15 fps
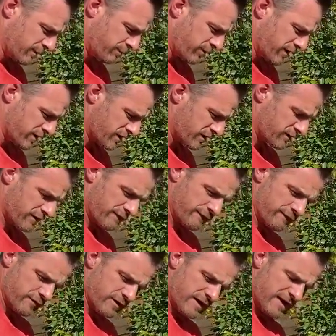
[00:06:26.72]
sort of pressure through your
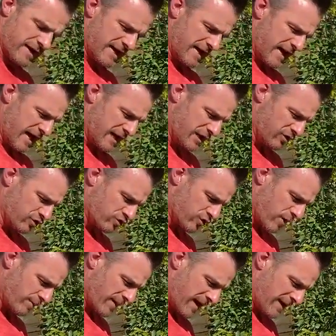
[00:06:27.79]
foot, and you can
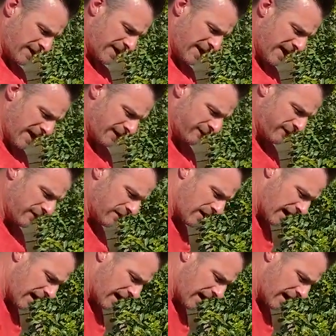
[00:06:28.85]
drop that knee out if you